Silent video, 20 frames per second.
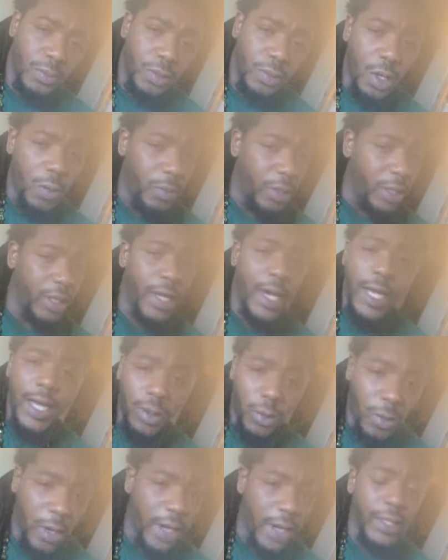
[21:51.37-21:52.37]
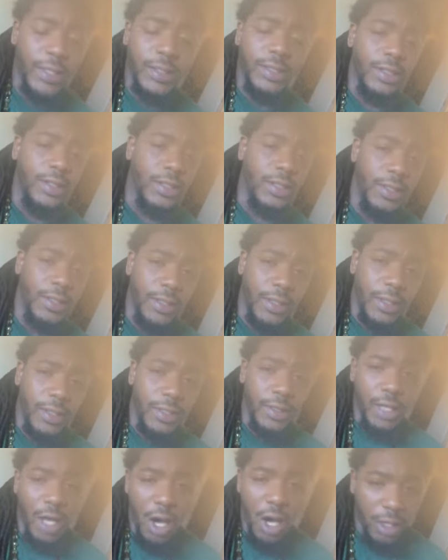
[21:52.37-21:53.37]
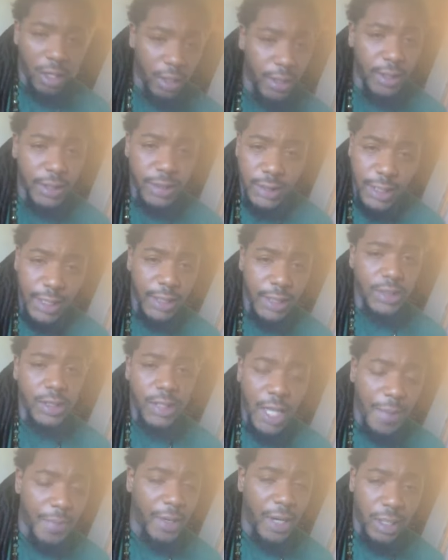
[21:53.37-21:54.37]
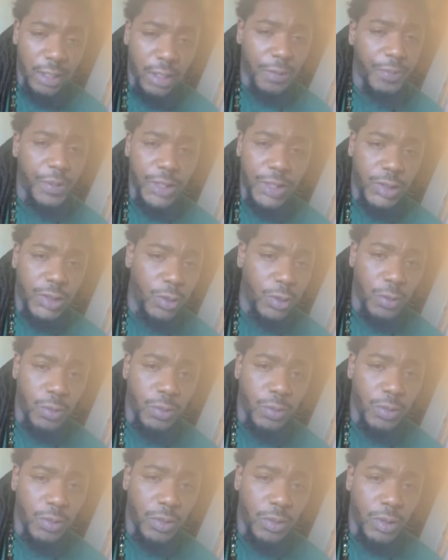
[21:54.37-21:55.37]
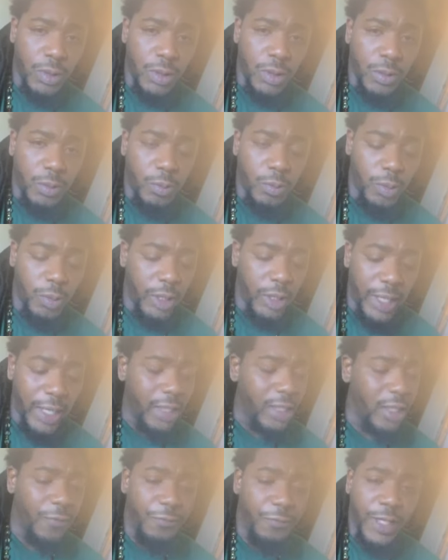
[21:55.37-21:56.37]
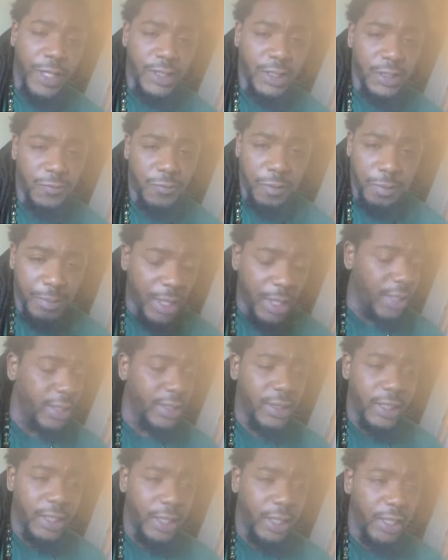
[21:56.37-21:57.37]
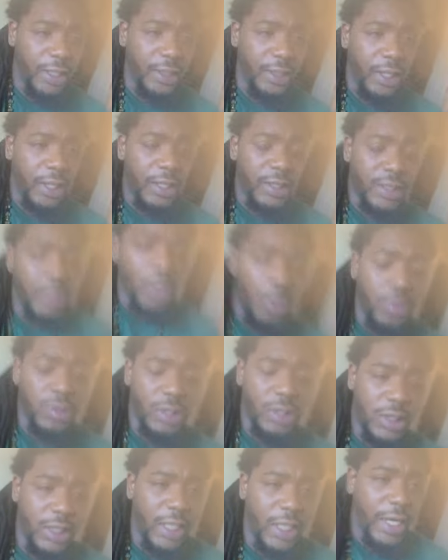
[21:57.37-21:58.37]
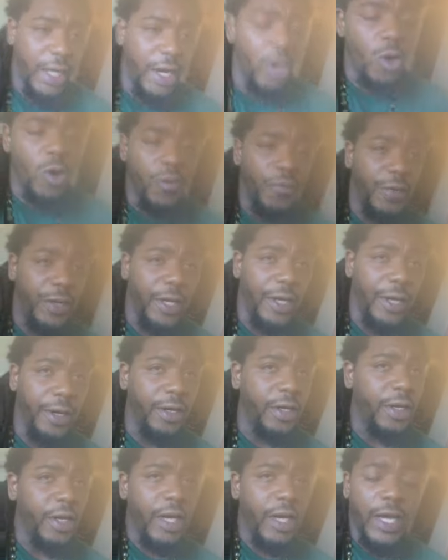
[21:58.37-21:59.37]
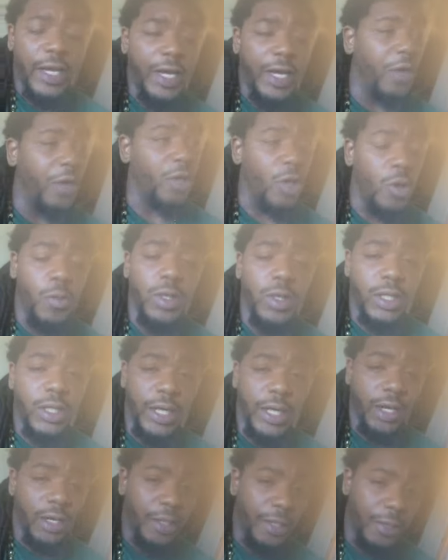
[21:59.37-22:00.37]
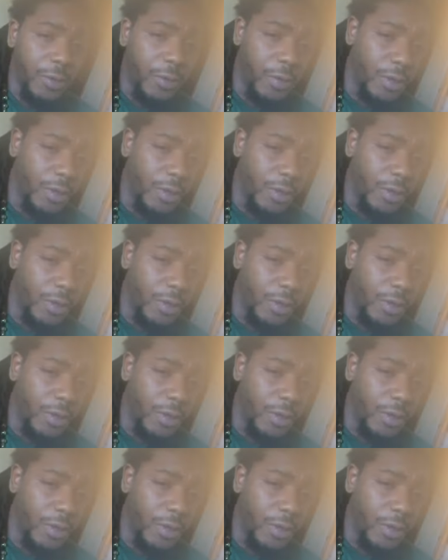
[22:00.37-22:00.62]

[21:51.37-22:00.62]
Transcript: No, we're not crazy. All of these things are coming out to be true. We're getting confessions from military soldiers saying they're over there and they don't know what the hell they're